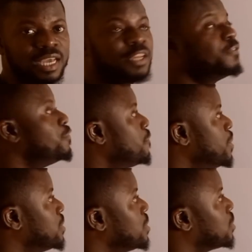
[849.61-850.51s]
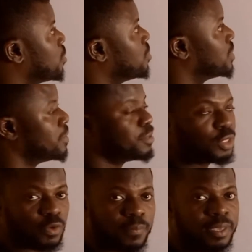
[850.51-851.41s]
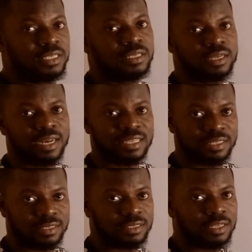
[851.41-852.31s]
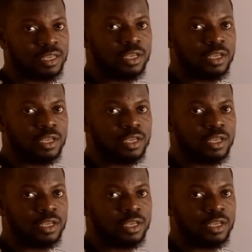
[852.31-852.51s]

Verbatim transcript: And if you miss this concept in your basic classes,